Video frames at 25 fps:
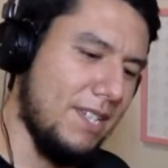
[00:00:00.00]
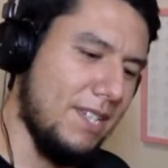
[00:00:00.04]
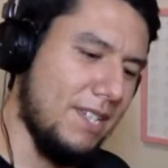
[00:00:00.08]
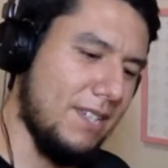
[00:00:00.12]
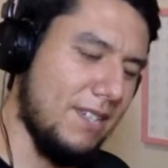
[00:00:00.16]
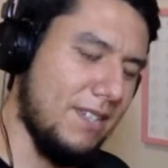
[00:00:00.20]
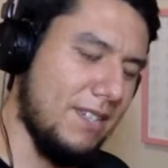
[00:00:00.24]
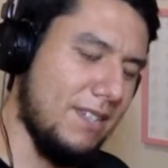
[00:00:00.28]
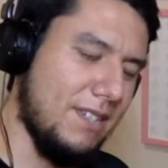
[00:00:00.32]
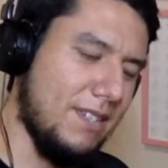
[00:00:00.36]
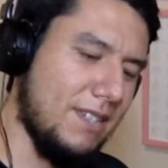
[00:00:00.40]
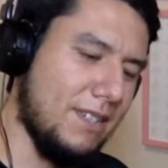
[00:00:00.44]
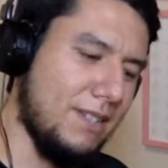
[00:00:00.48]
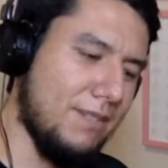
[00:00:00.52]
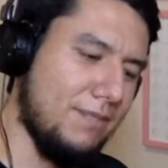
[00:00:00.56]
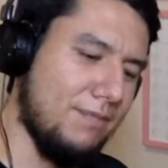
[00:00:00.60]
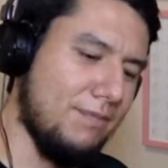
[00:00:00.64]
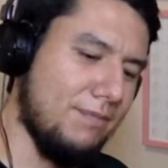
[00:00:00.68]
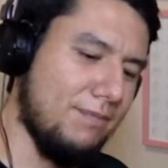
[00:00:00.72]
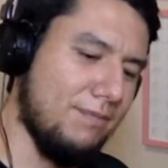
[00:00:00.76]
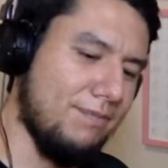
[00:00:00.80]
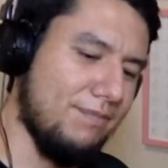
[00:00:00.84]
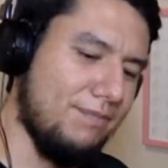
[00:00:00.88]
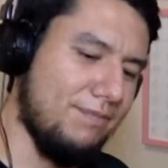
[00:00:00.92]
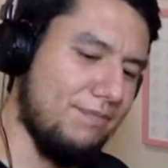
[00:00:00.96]

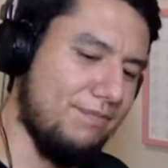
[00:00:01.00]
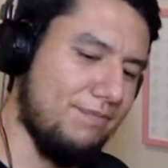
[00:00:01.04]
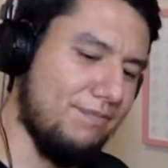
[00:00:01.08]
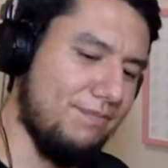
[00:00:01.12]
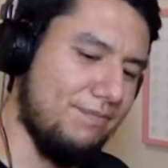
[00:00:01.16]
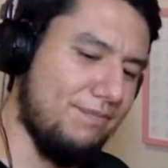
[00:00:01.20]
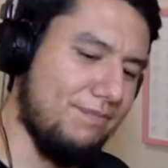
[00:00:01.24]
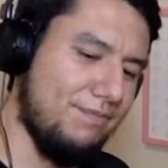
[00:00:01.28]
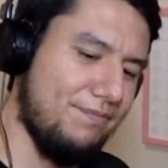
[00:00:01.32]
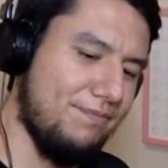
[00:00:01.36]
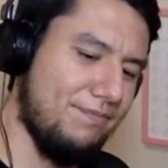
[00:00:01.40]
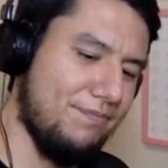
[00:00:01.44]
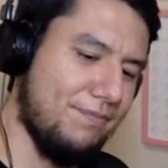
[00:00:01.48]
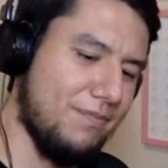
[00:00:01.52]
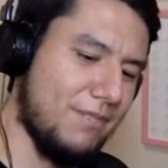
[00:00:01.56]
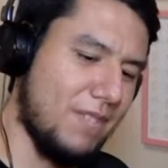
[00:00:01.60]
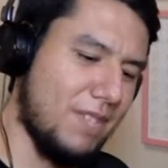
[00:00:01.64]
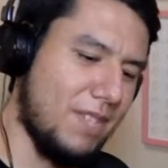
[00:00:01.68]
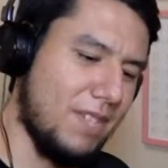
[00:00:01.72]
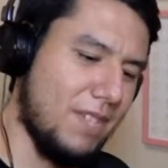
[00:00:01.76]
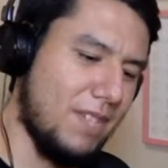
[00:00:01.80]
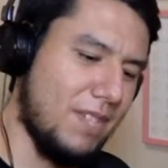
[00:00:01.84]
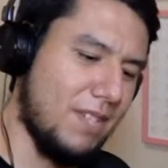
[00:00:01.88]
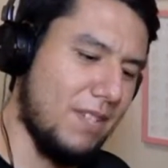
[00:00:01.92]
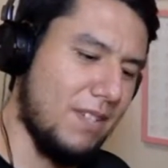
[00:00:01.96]
Um,
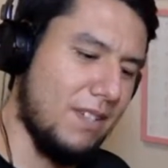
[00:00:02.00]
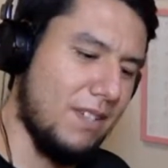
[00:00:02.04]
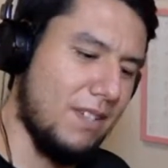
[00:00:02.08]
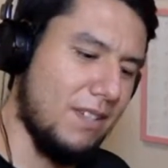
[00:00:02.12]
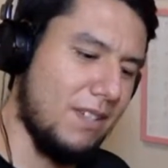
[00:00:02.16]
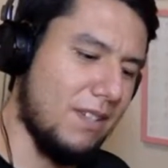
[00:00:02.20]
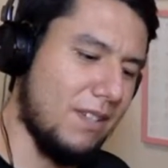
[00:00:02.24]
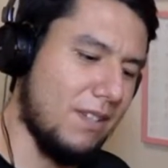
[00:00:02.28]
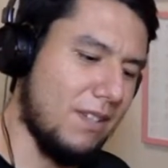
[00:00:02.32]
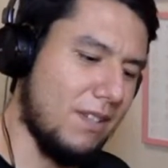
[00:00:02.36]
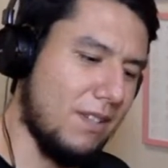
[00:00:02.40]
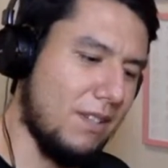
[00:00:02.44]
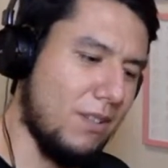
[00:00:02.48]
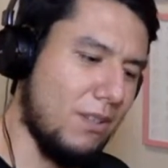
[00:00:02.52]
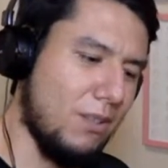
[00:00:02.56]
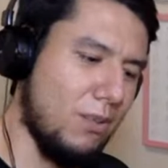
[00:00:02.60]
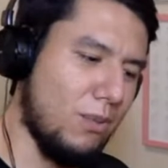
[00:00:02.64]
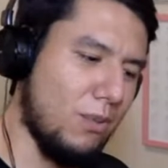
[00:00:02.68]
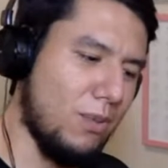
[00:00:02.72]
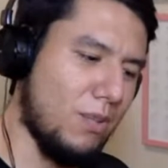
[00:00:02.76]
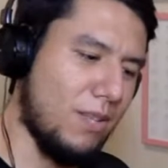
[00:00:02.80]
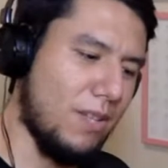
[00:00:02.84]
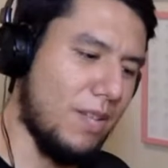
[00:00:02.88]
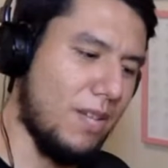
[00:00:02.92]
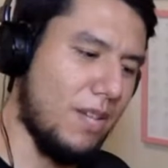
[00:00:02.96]
so the goal
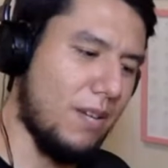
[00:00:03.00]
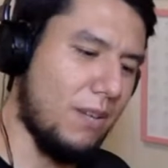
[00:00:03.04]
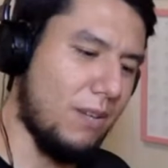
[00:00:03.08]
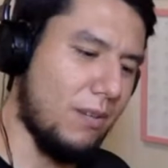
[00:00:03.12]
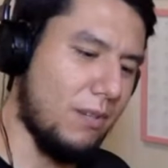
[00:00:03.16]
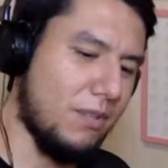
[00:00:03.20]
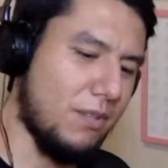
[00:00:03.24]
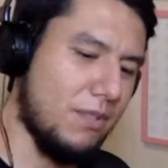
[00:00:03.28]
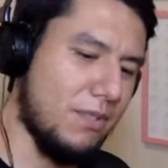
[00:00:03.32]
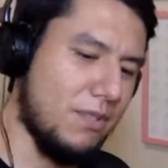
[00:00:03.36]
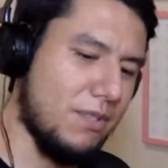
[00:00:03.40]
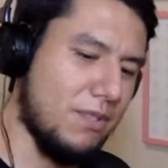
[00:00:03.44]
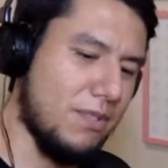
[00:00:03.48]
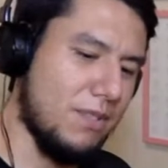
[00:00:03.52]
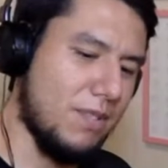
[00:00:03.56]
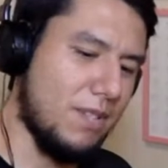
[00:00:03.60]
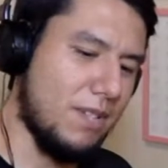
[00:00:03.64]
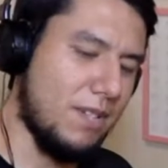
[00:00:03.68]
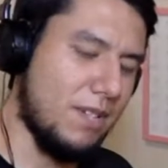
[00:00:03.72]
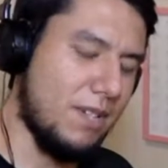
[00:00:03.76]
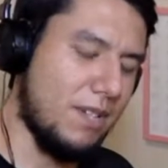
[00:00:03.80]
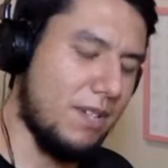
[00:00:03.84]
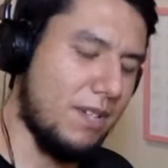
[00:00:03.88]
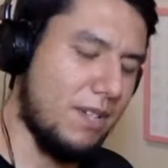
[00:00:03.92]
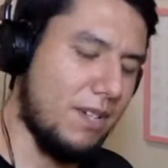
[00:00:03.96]
with that was just
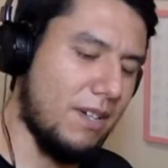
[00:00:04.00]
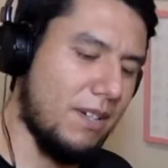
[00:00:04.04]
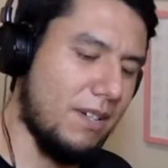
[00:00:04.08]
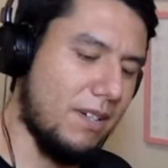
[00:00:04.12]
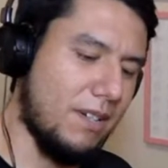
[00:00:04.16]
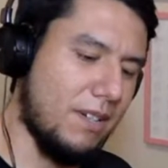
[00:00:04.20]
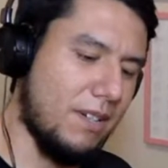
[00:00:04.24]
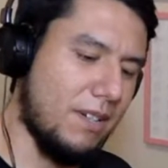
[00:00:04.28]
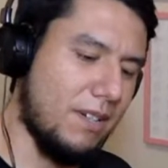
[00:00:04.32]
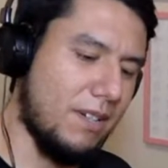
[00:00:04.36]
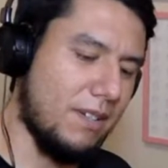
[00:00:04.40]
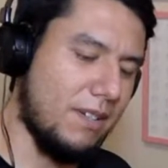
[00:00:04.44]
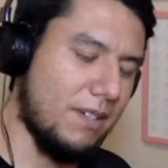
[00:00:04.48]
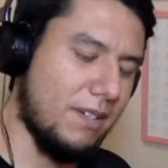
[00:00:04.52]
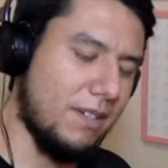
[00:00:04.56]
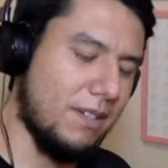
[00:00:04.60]
trying to kind of like